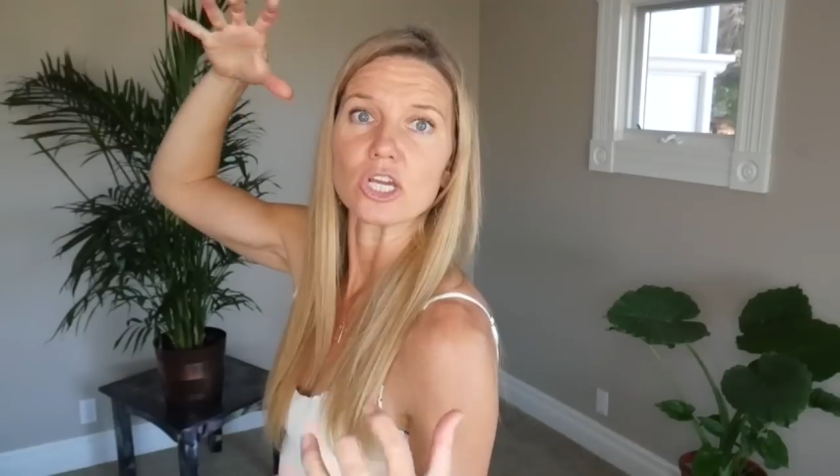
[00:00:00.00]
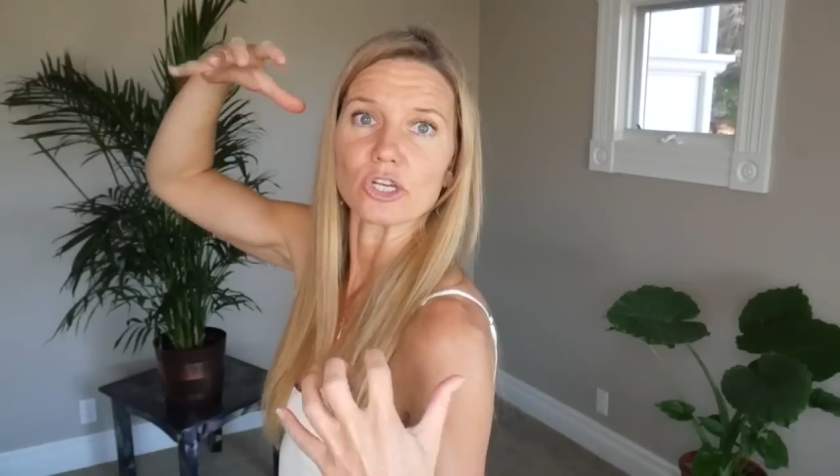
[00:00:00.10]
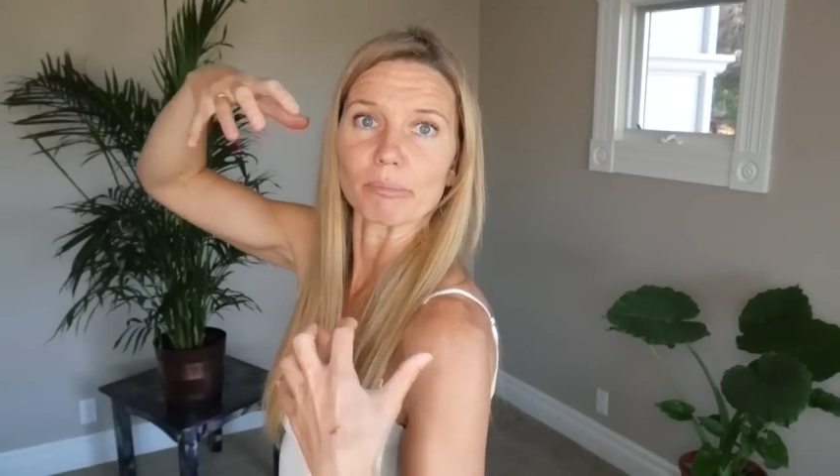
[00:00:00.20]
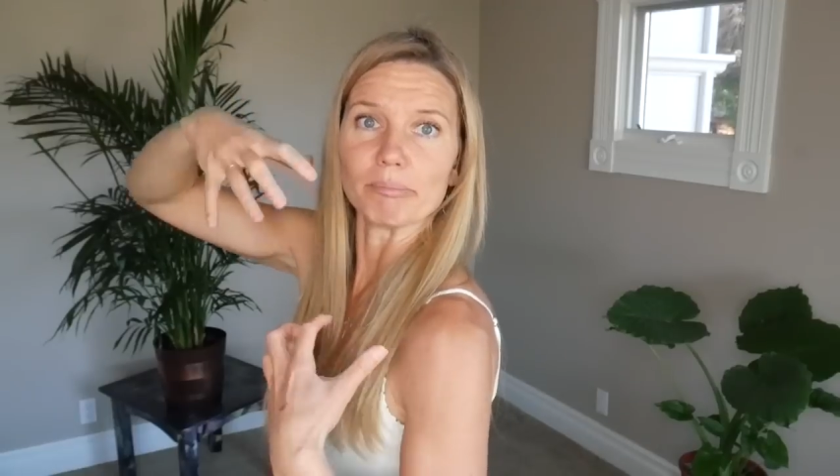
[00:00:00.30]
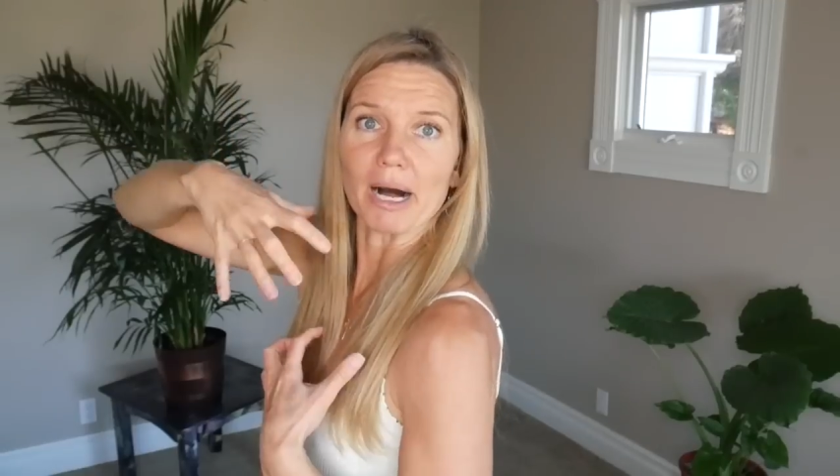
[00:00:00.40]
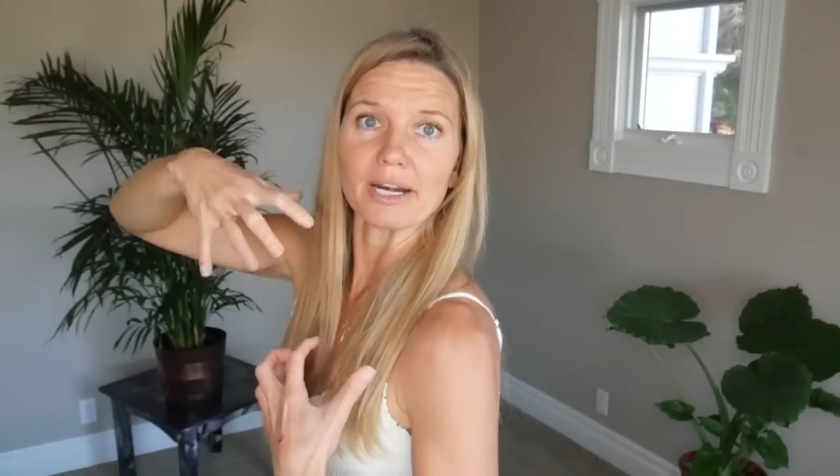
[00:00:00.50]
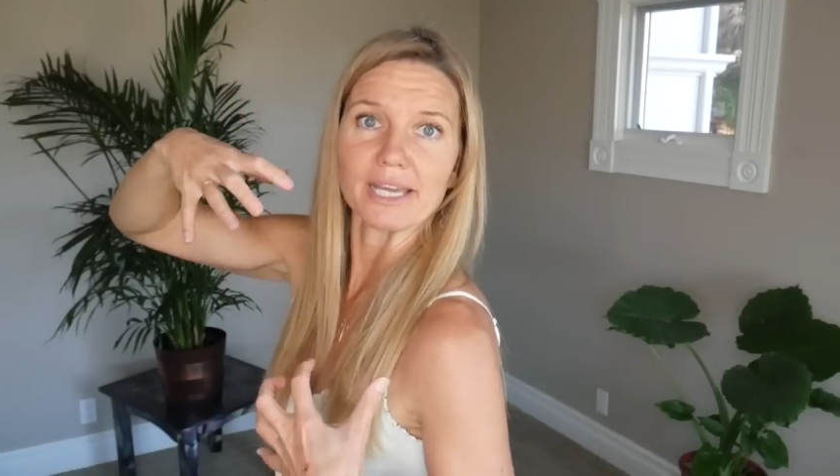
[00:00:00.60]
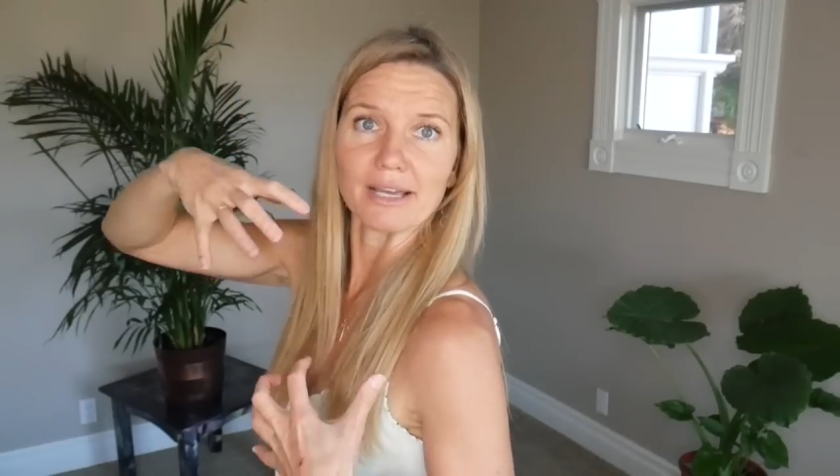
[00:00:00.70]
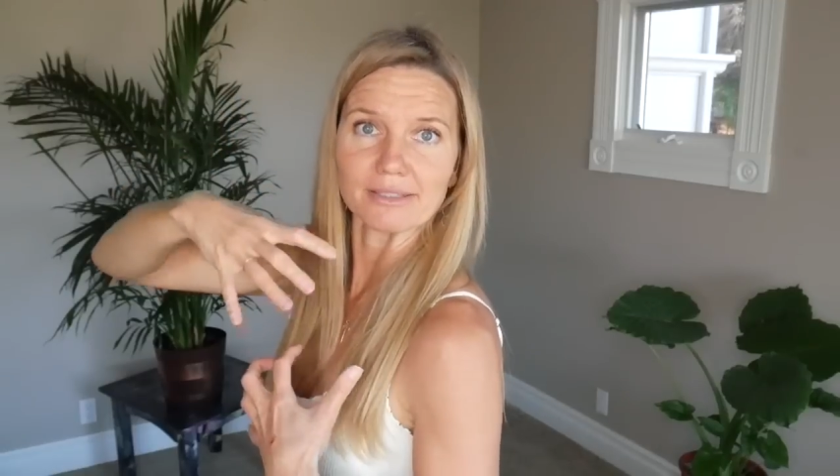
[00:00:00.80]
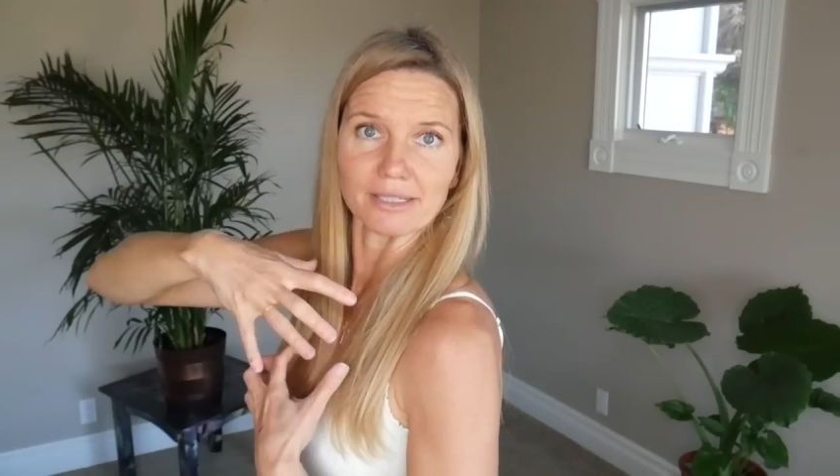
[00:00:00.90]
Your
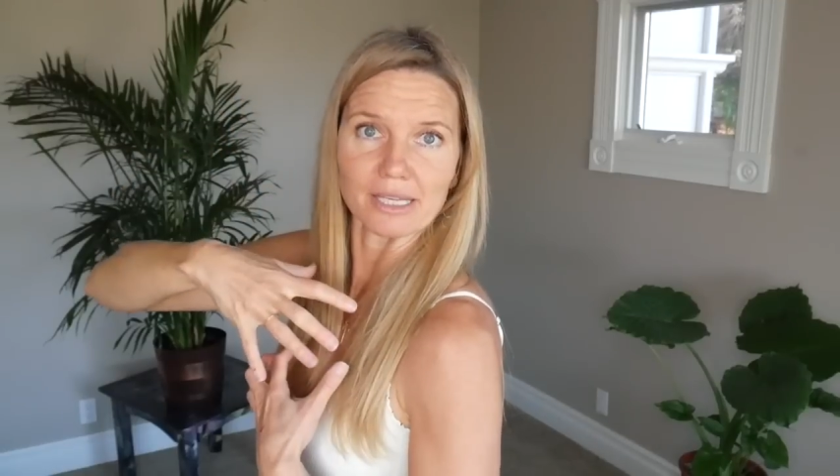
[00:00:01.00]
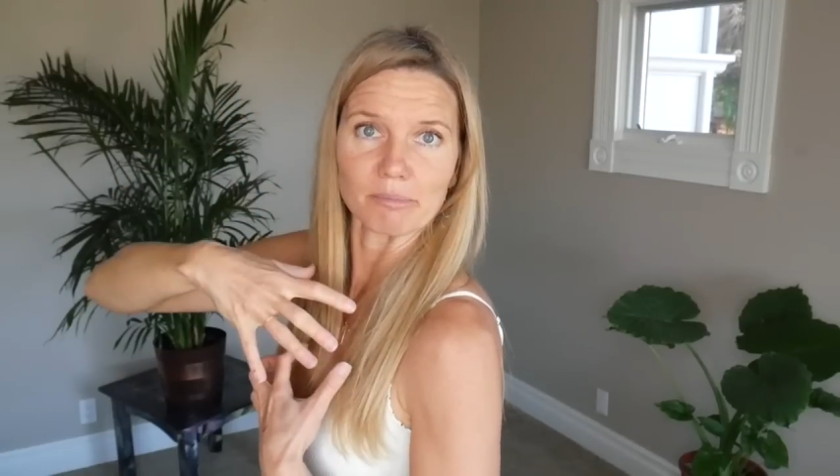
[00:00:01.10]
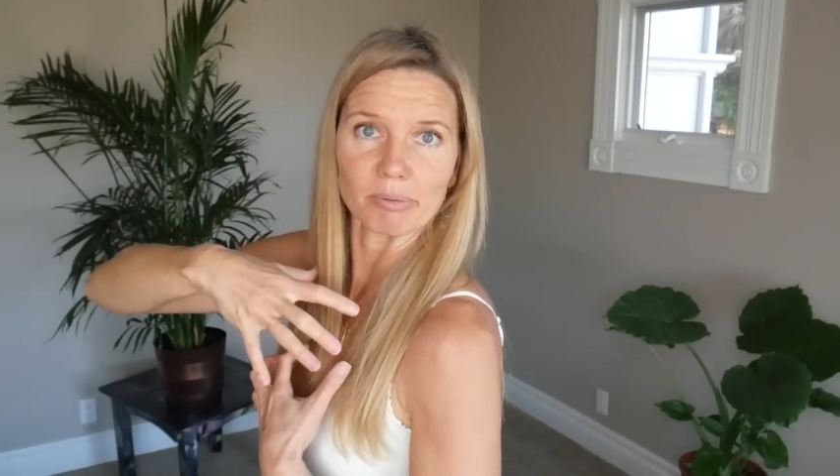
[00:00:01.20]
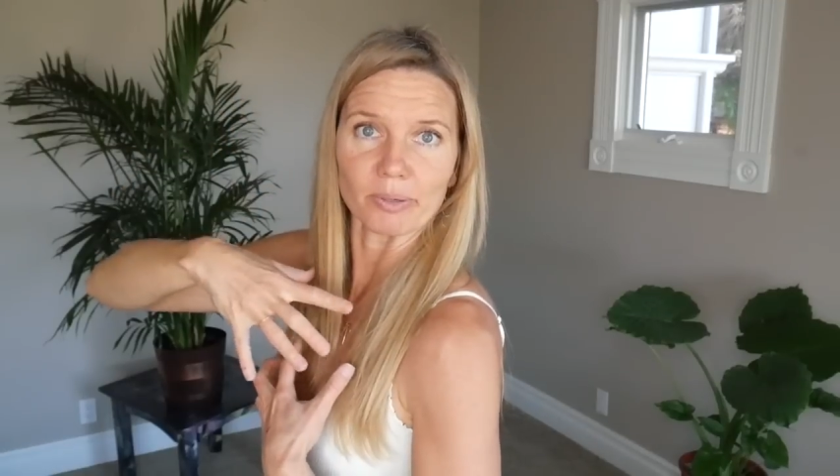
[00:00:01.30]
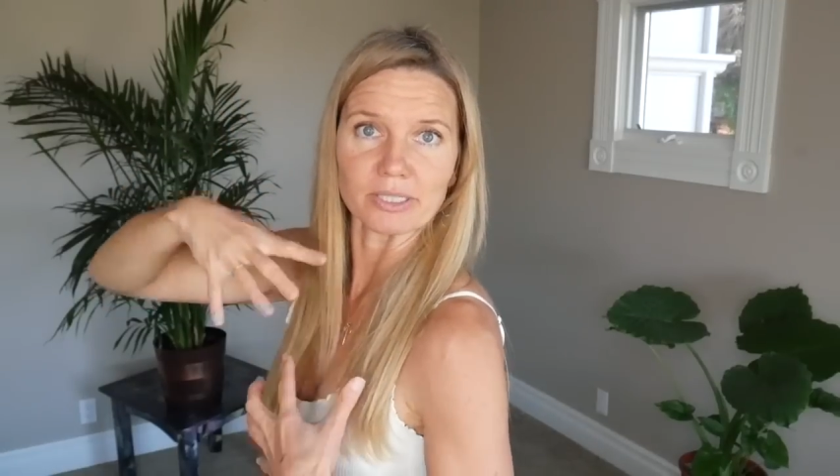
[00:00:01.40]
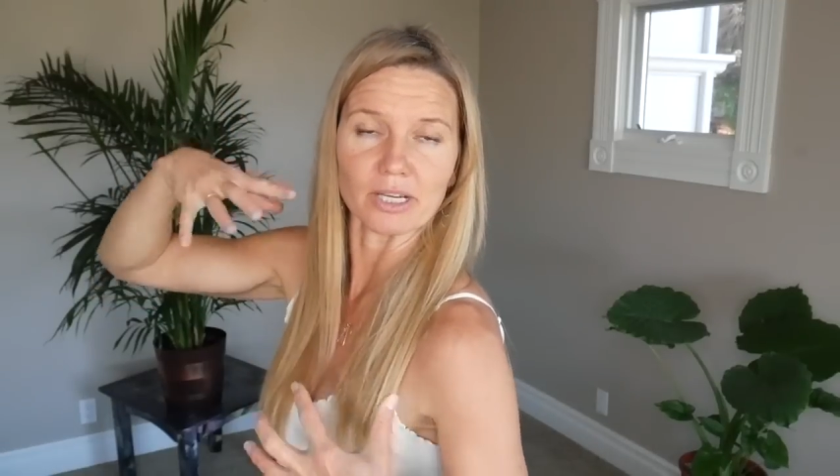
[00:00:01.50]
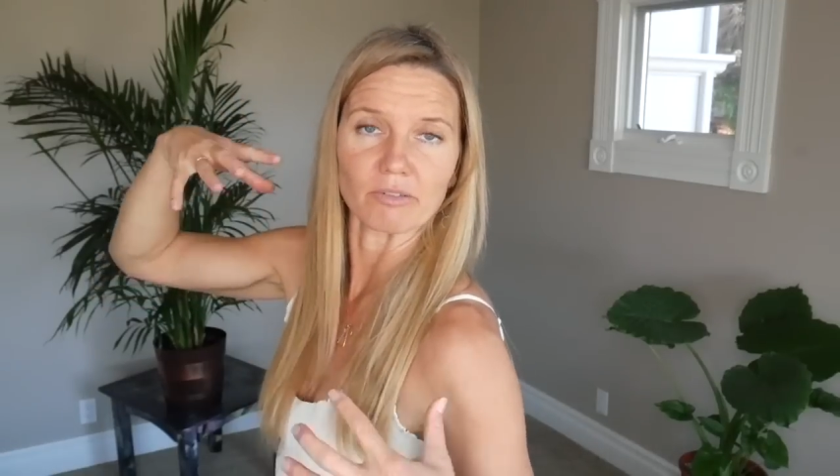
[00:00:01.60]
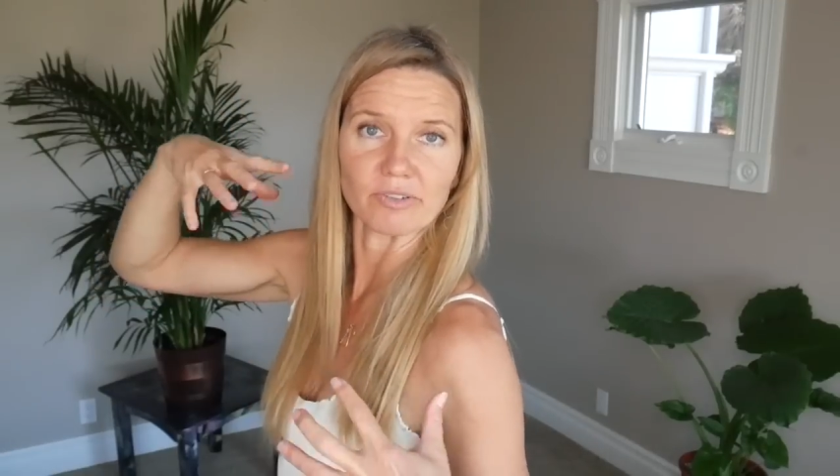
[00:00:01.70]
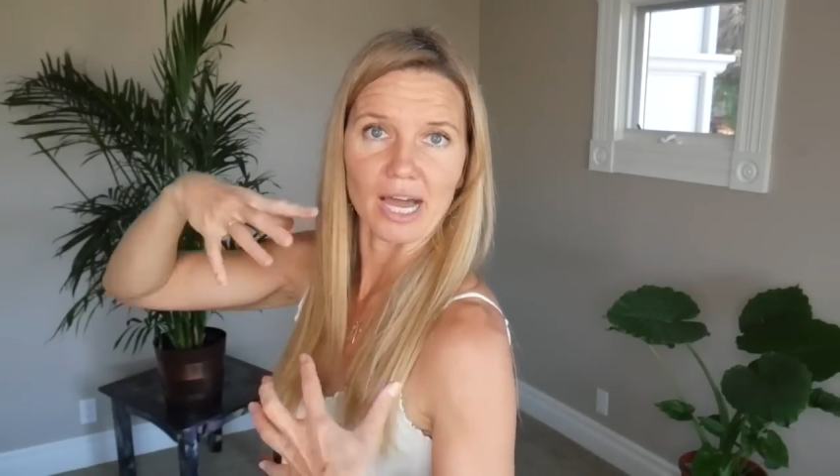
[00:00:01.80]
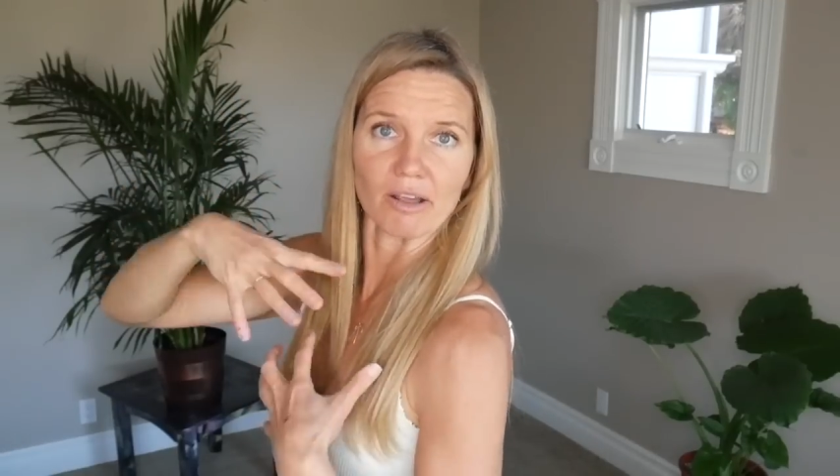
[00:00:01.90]
body has an imprint
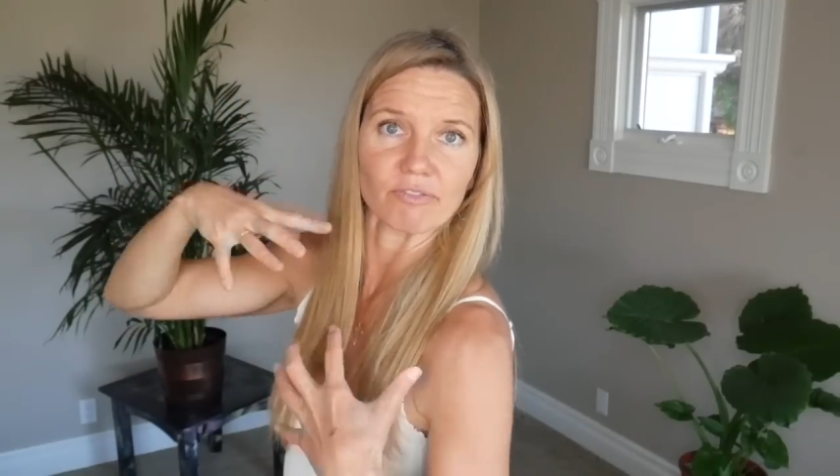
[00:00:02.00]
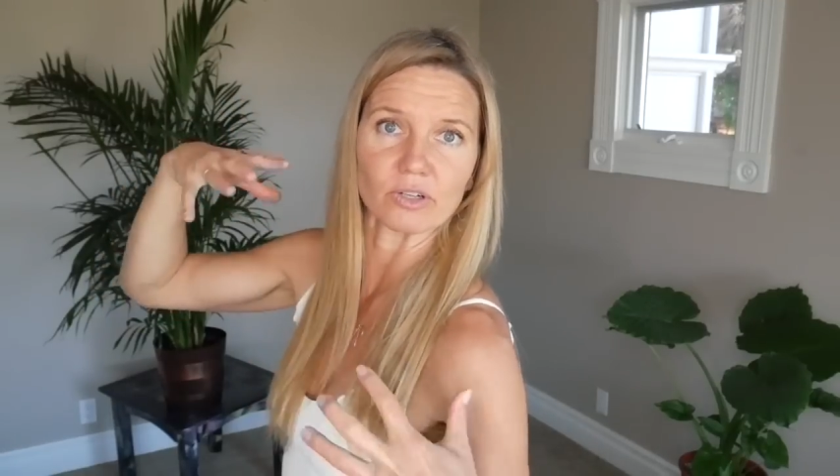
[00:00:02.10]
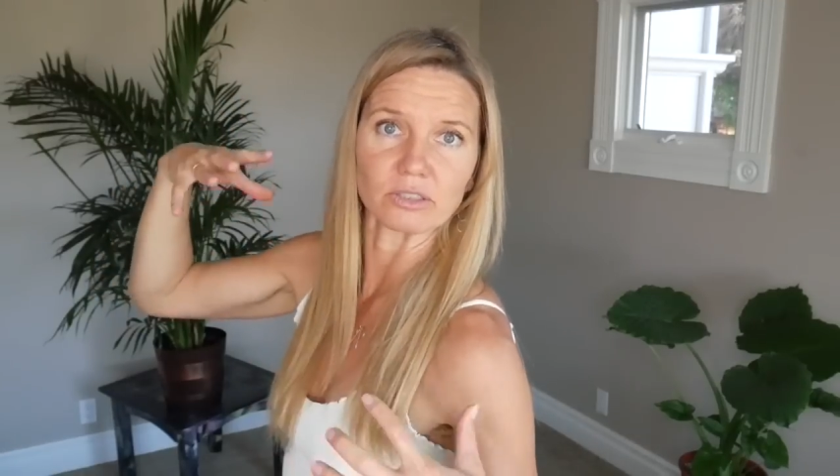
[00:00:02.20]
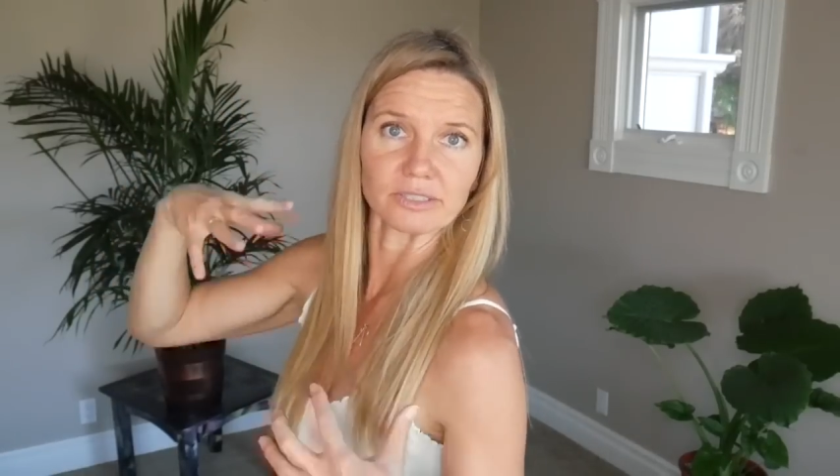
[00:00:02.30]
of not fertile,